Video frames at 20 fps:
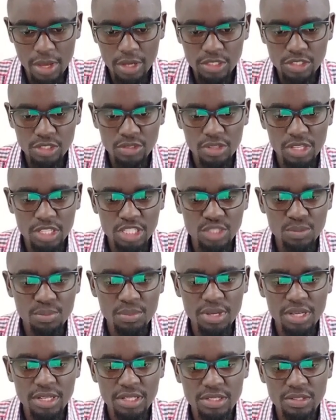So this
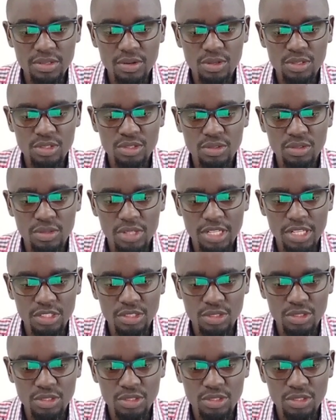means also that